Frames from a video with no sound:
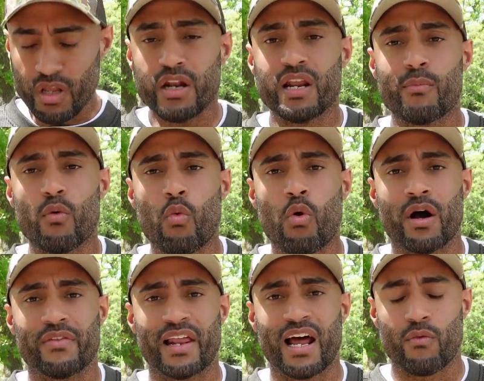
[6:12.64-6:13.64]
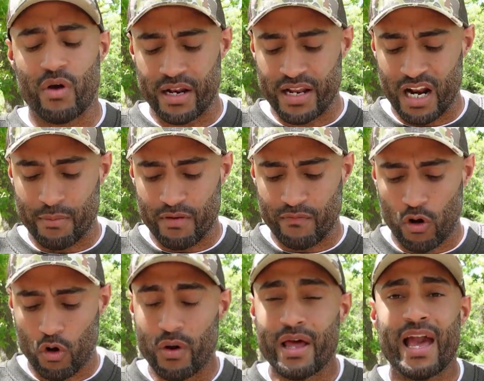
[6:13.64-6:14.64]
Number 1 that I write down on my
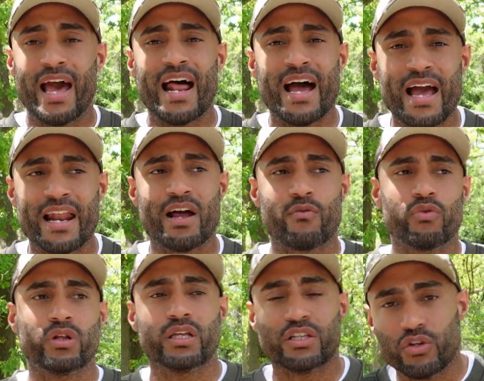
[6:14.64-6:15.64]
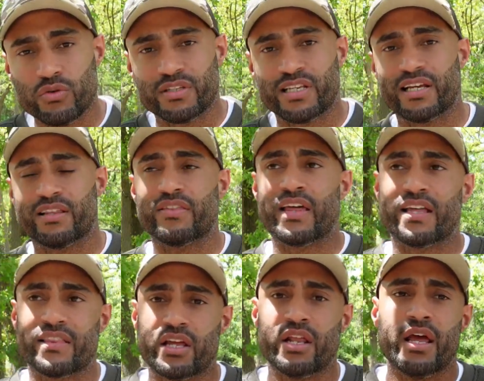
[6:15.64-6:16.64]
phone, and I really do think
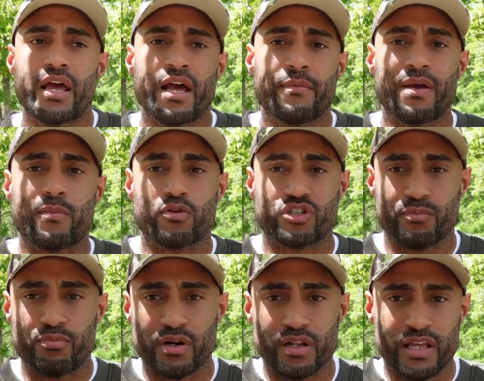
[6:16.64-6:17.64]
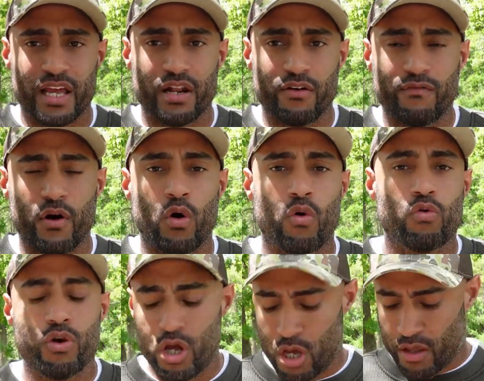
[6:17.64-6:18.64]
that people should put in a
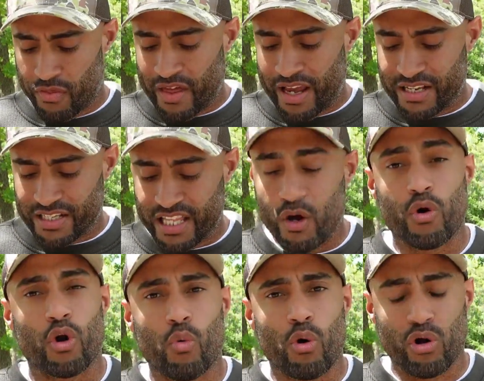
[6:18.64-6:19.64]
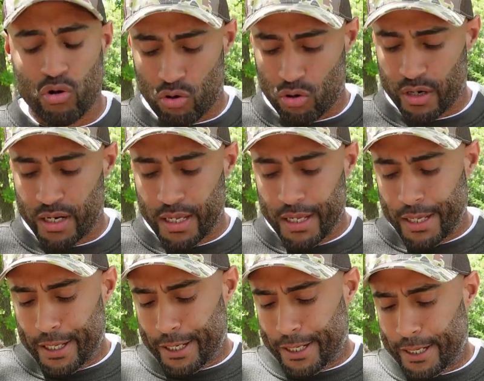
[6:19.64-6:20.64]
phone things that they want to work on,
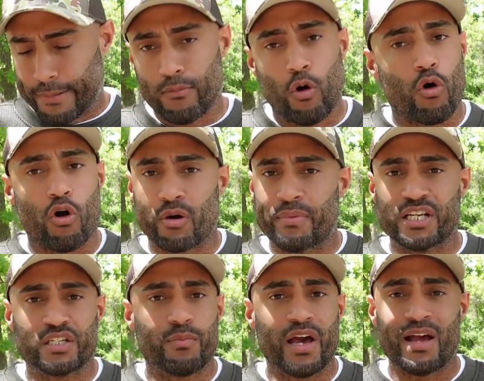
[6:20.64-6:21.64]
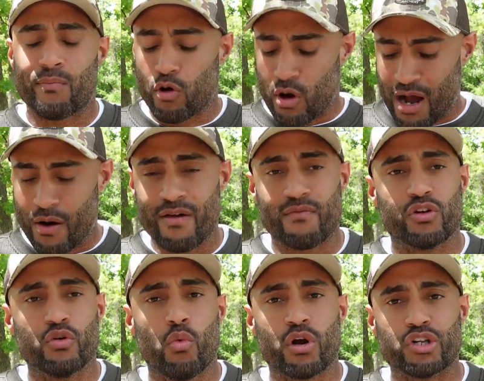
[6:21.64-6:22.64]
or on a piece of paper, however
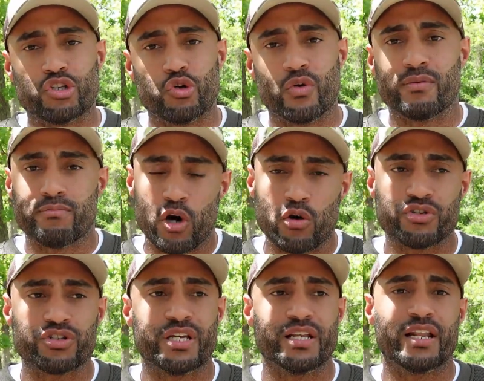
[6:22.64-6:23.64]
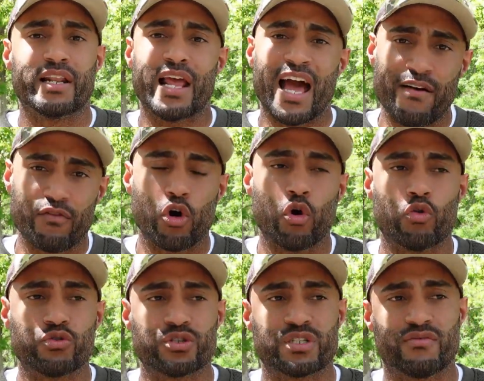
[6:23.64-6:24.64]
you want to do it, and post it and have
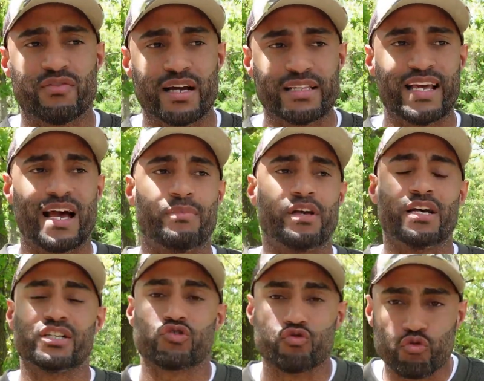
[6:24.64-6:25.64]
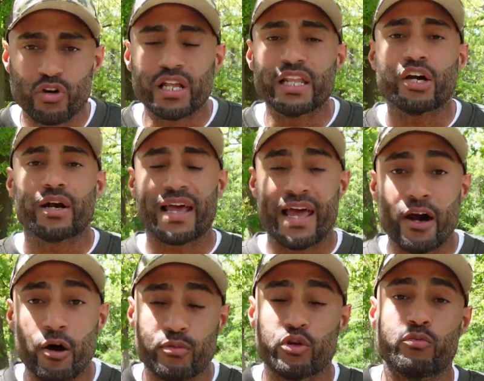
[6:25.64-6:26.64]
goals and stuff like that, because it's really going to
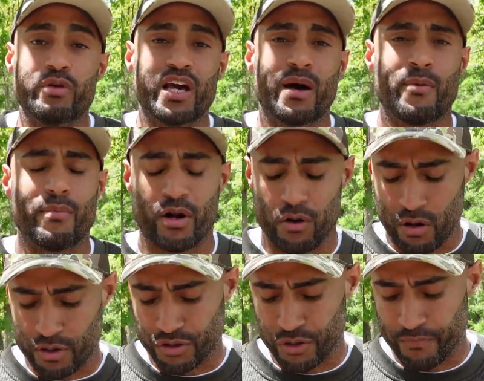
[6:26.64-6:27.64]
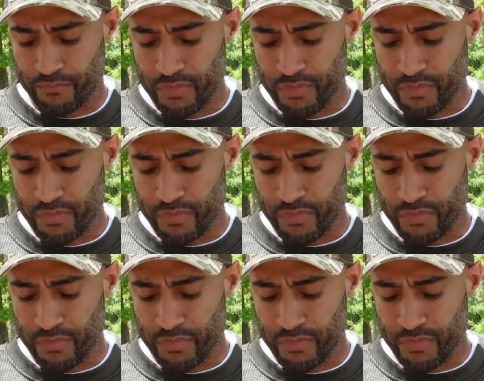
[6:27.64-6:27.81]
help you become a better archer.